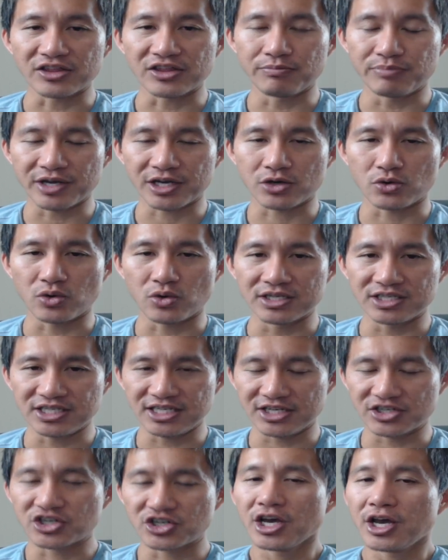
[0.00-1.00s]
bitcoins
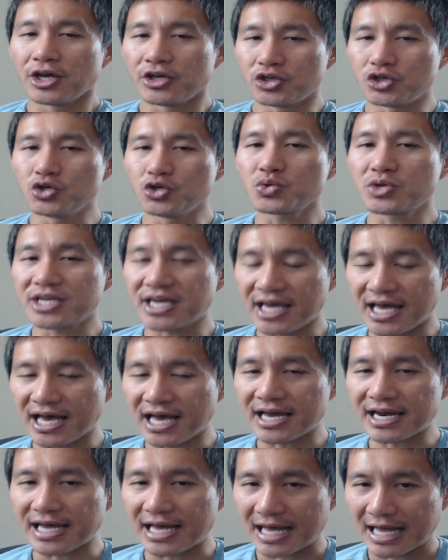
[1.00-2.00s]
each, you
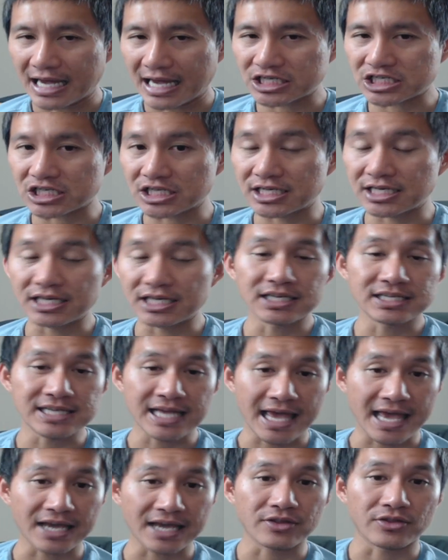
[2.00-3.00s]
can actually
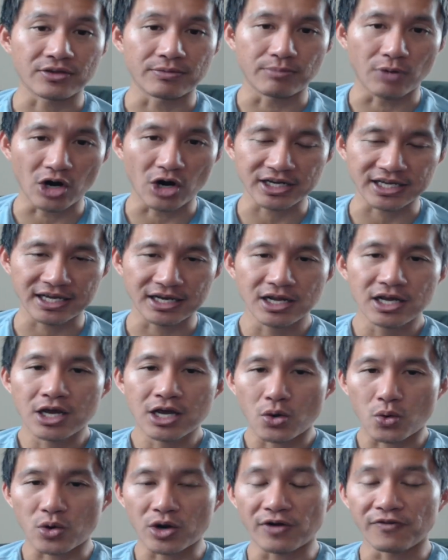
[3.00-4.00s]
tank the market
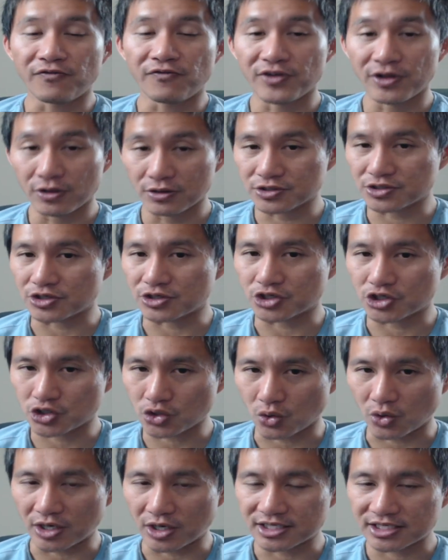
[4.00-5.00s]
where it fills your
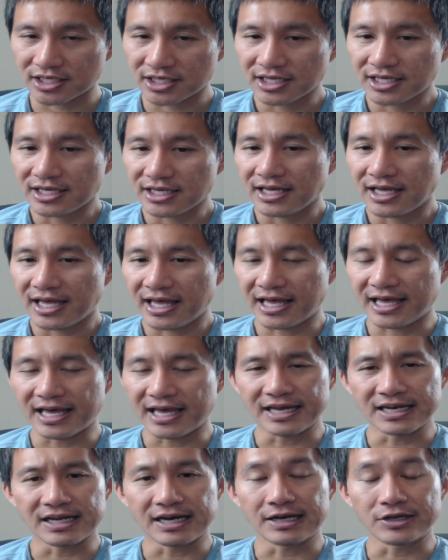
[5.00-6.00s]
short
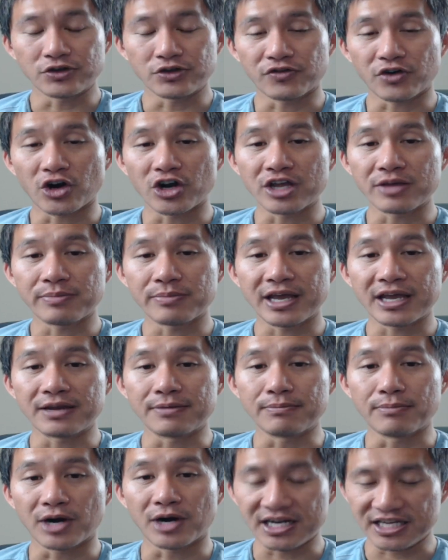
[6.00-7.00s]
and you've already made
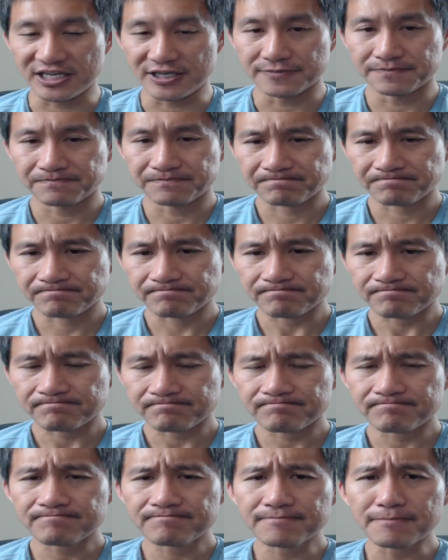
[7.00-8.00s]
money.
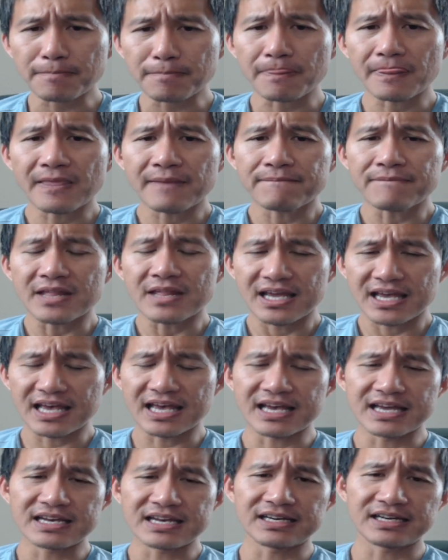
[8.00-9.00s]

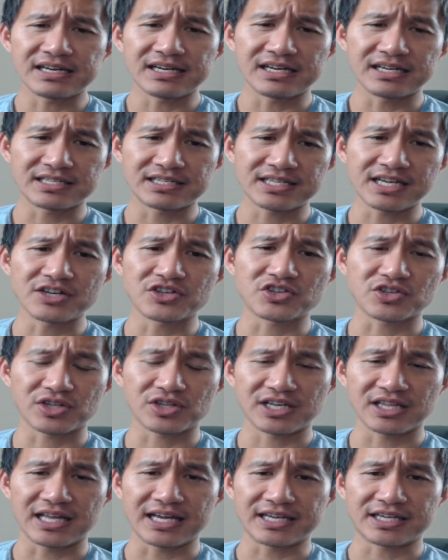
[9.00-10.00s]
And
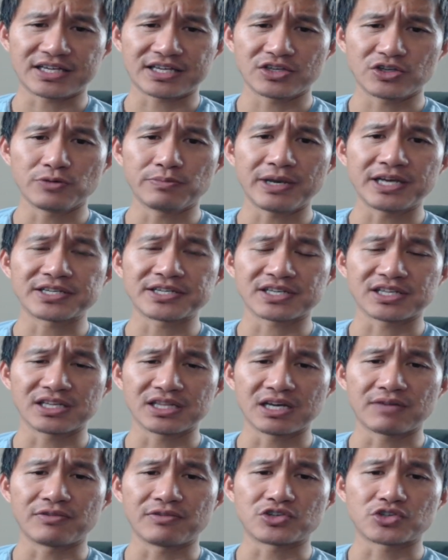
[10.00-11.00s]
essentially, like, you basically
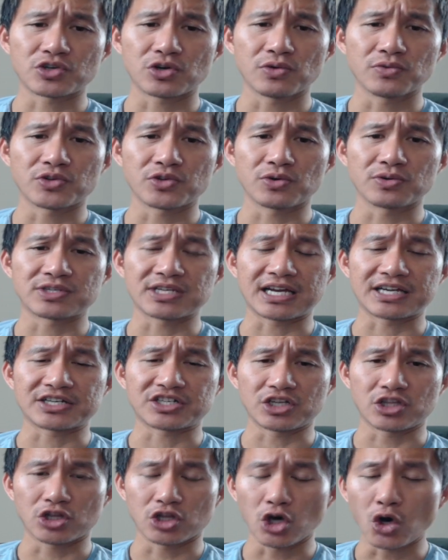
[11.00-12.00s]
leverage sold, so it's
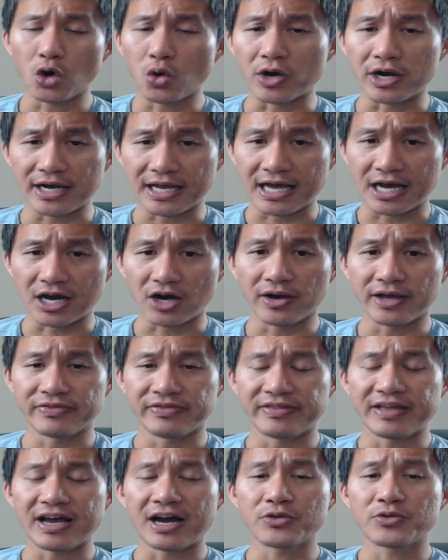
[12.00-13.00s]
actually lower now.
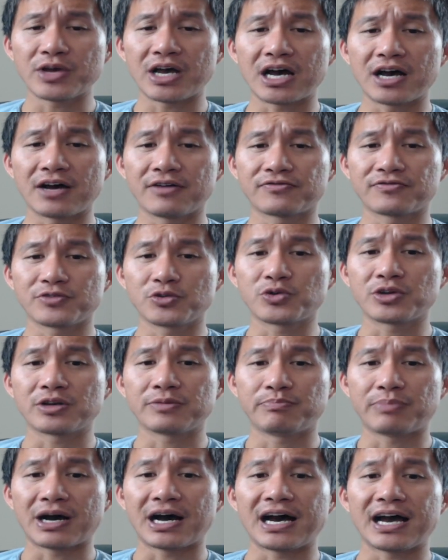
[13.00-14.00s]
And now you
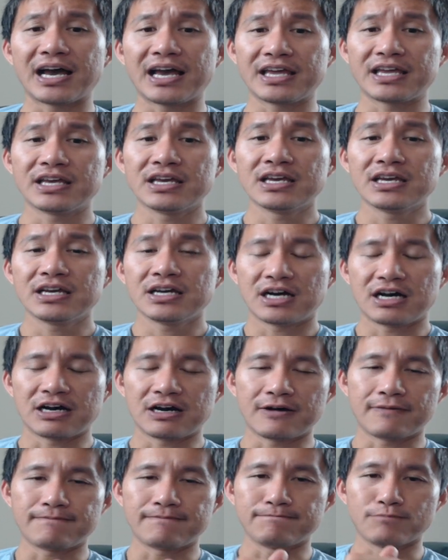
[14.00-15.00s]
can buy
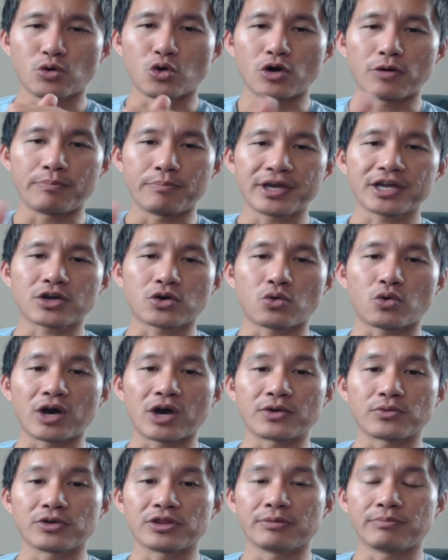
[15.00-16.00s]
more
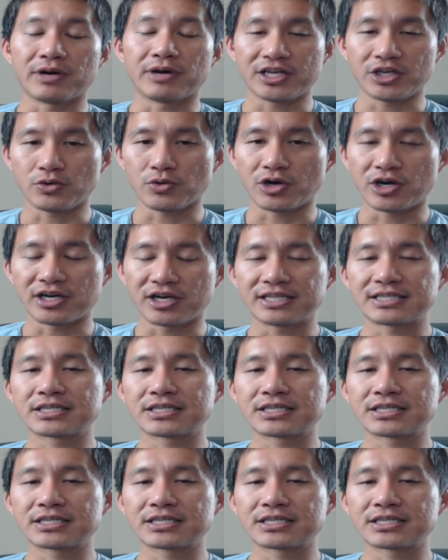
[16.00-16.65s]
Bitcoin with the money you earn. It's